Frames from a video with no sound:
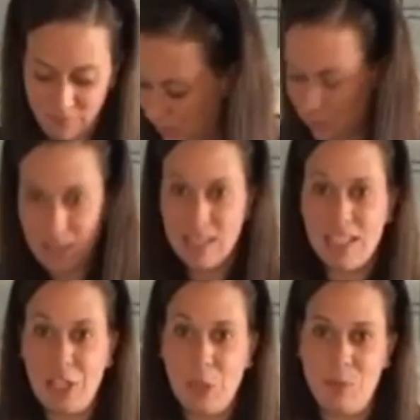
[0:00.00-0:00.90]
I made these
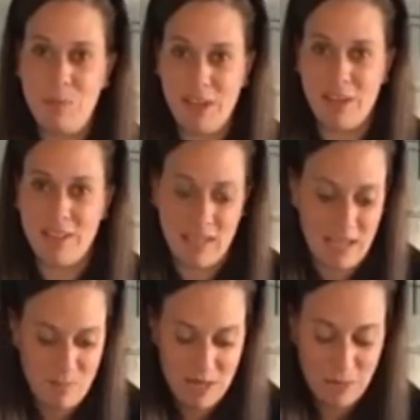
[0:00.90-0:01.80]
a little bit bigger
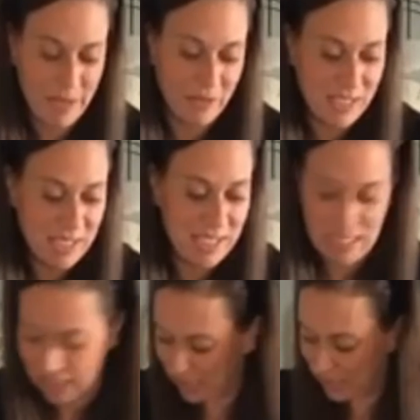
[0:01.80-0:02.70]
today. It made about
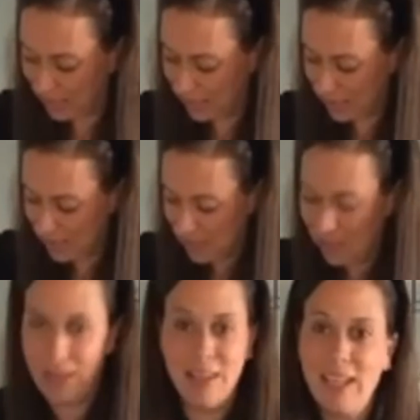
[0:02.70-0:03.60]
6.
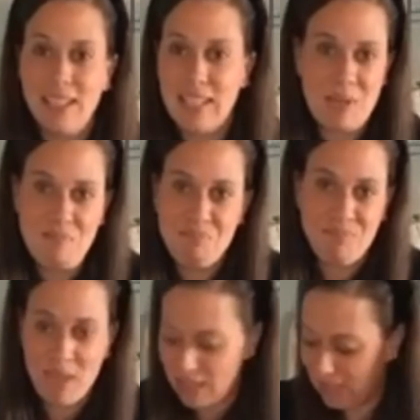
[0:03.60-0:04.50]
But like I said,
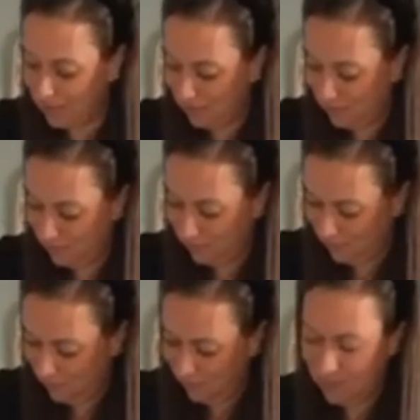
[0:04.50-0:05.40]
any
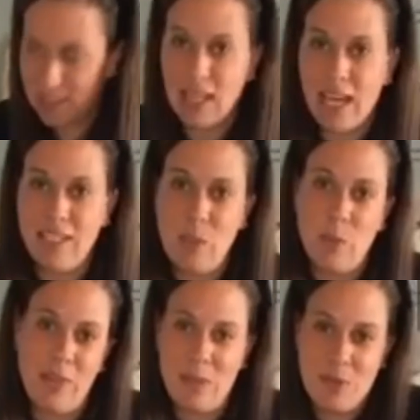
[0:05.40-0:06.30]
size you
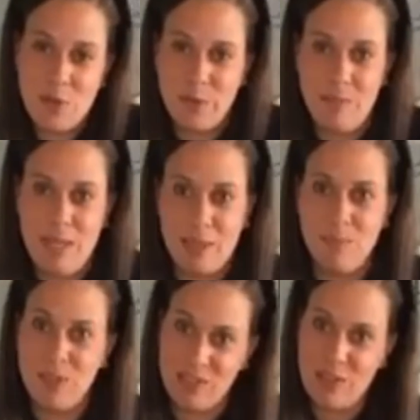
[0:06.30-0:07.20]
want them, you can really make them.
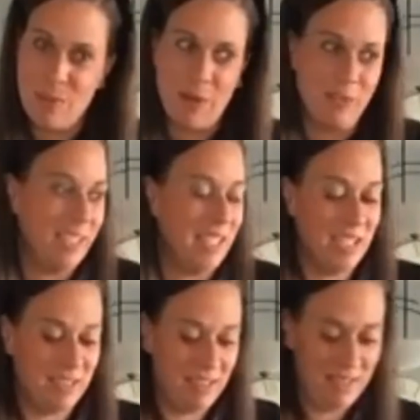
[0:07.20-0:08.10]
They'll still come out really good.